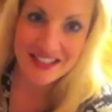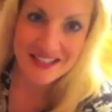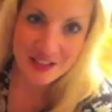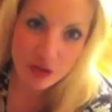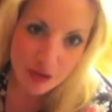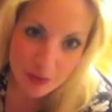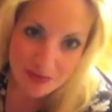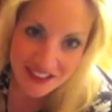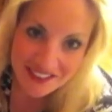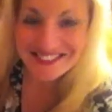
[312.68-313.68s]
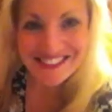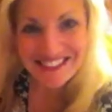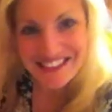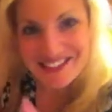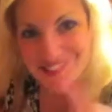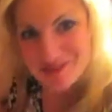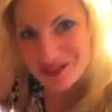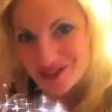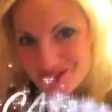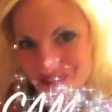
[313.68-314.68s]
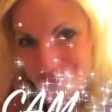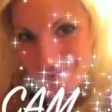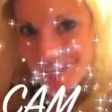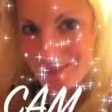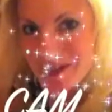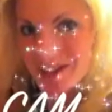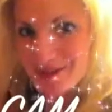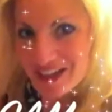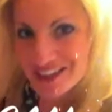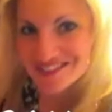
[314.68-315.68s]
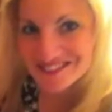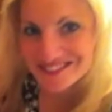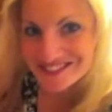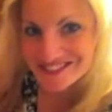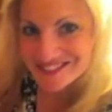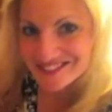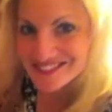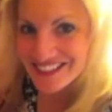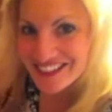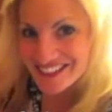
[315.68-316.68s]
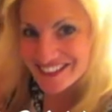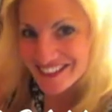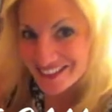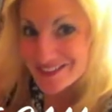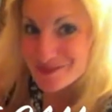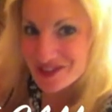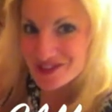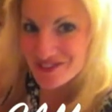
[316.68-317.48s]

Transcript: and crumbly. This is my stove cam, by the way. Like the special